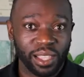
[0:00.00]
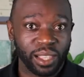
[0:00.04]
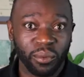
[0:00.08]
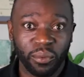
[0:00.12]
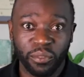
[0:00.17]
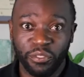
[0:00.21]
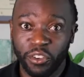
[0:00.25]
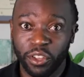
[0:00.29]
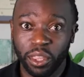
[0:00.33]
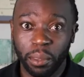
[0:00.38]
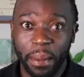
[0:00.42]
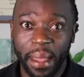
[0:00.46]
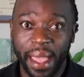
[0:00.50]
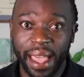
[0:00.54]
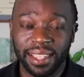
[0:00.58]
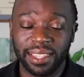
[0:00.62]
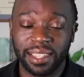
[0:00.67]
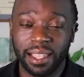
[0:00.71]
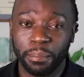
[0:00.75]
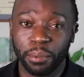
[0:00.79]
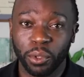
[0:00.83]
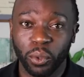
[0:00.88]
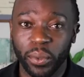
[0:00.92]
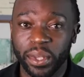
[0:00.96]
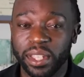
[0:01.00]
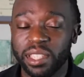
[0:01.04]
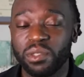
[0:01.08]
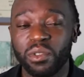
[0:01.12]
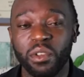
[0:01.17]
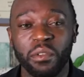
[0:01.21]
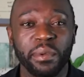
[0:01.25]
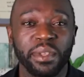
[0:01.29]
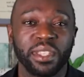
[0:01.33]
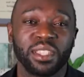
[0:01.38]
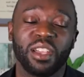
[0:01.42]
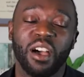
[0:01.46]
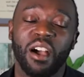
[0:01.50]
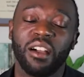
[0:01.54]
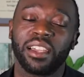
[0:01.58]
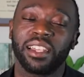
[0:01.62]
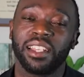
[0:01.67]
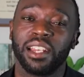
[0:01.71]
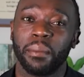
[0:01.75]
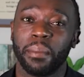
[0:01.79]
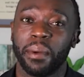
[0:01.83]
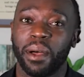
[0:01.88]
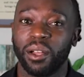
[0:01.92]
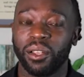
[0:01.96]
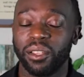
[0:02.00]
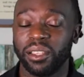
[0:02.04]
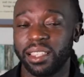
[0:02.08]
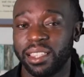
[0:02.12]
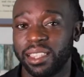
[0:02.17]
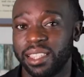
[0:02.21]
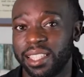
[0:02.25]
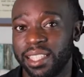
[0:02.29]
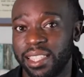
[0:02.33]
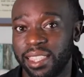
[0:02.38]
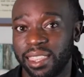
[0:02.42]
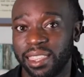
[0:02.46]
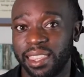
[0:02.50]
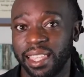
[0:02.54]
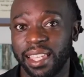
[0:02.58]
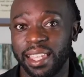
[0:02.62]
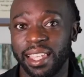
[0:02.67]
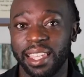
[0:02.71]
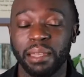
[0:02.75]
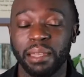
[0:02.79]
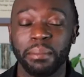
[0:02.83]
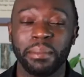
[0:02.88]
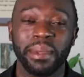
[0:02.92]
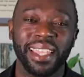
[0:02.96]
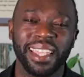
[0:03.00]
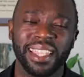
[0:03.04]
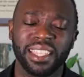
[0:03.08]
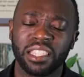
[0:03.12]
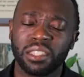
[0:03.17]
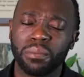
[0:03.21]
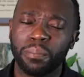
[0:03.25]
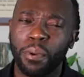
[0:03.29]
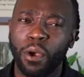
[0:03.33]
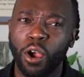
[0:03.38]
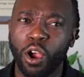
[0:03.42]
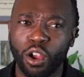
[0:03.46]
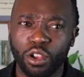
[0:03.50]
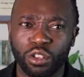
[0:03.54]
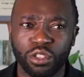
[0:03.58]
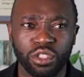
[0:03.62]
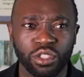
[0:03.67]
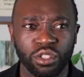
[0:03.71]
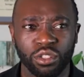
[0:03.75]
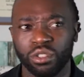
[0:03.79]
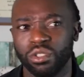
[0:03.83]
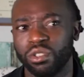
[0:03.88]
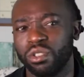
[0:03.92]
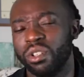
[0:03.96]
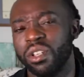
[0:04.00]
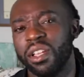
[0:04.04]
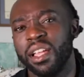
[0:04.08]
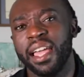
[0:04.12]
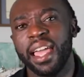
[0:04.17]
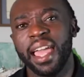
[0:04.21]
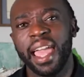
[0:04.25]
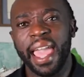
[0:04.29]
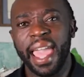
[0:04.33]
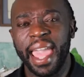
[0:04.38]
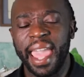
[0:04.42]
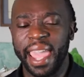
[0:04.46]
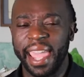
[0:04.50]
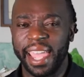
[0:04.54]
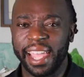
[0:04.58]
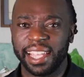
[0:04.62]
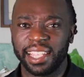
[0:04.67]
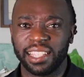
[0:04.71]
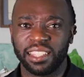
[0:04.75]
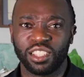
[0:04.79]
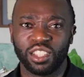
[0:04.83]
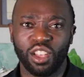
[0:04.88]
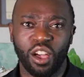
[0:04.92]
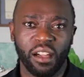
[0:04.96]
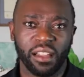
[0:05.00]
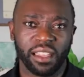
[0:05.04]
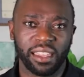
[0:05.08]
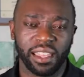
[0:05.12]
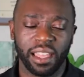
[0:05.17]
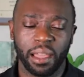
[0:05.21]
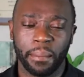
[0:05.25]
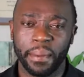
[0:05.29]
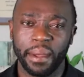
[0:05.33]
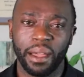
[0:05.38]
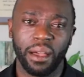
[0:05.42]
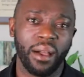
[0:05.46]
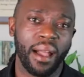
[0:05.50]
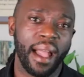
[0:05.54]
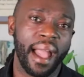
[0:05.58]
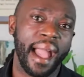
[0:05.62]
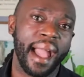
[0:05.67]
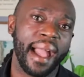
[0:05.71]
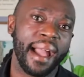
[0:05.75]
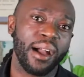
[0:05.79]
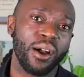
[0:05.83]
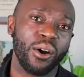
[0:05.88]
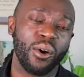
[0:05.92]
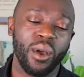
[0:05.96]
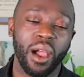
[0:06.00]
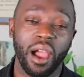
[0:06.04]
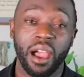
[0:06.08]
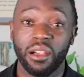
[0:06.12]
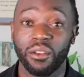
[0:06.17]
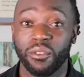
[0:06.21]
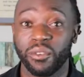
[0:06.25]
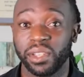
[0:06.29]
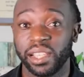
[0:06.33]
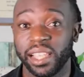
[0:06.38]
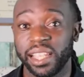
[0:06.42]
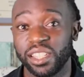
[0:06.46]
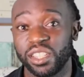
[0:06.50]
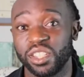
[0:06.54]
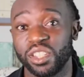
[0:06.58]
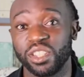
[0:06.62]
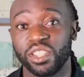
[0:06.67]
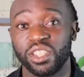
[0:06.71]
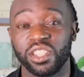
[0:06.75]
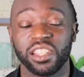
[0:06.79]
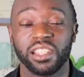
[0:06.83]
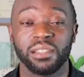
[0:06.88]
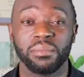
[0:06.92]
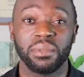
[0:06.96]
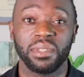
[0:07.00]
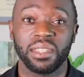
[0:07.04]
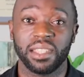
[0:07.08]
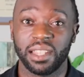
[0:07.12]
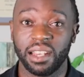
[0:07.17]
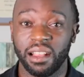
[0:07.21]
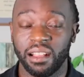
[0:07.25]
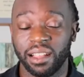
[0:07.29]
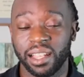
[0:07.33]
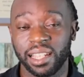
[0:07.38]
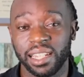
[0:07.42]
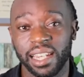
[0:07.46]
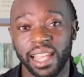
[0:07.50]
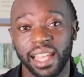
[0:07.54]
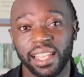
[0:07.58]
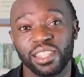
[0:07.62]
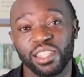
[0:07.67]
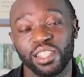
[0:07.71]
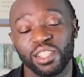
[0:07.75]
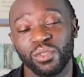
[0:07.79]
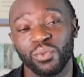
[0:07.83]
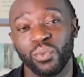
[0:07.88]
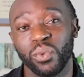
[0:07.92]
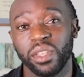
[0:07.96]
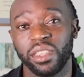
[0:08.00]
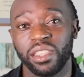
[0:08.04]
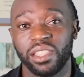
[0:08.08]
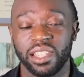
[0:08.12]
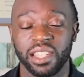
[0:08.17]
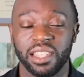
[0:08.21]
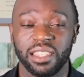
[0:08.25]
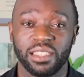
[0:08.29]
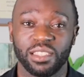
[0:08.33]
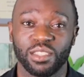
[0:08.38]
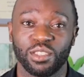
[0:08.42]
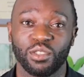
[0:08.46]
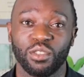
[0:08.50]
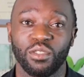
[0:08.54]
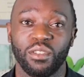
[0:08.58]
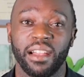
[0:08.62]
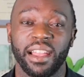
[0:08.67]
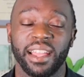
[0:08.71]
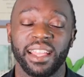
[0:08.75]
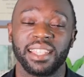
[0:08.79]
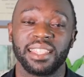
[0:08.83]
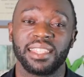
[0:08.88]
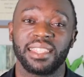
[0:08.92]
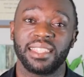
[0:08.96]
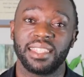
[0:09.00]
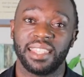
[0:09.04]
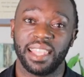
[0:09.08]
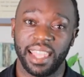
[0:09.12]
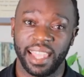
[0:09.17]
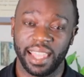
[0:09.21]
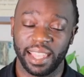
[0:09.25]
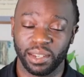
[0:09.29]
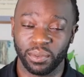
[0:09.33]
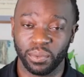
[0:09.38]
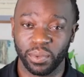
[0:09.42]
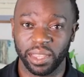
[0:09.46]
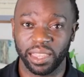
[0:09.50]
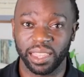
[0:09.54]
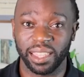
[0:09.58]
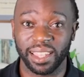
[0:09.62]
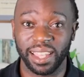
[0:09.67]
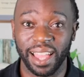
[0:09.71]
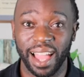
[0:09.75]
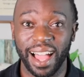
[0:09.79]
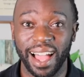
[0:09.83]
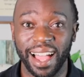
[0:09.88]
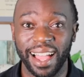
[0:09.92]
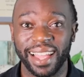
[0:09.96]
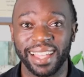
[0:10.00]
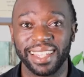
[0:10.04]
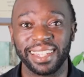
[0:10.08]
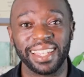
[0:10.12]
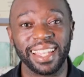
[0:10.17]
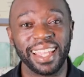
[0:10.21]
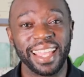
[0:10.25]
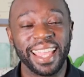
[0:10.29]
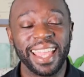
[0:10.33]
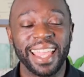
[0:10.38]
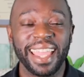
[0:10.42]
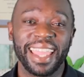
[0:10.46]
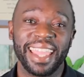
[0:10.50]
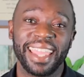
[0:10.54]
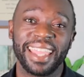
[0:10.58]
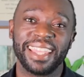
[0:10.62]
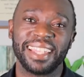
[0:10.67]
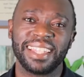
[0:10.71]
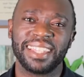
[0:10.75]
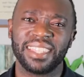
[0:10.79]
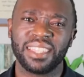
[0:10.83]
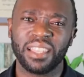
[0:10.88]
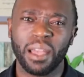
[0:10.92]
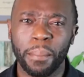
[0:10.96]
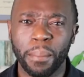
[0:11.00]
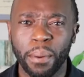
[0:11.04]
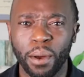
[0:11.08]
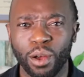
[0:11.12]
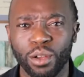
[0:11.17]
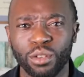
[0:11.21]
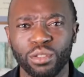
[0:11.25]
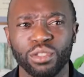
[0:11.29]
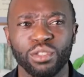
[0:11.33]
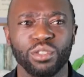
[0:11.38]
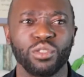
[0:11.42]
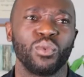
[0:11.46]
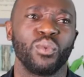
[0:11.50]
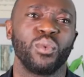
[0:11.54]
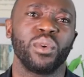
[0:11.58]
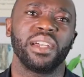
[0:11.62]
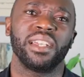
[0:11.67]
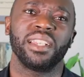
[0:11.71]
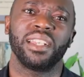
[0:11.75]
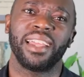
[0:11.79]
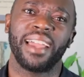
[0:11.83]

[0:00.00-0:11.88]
For the past couple of weeks we've been talking about the theme, it's personal, and talking about how our relationships and our connection with Jesus Christ and with God is a personal one.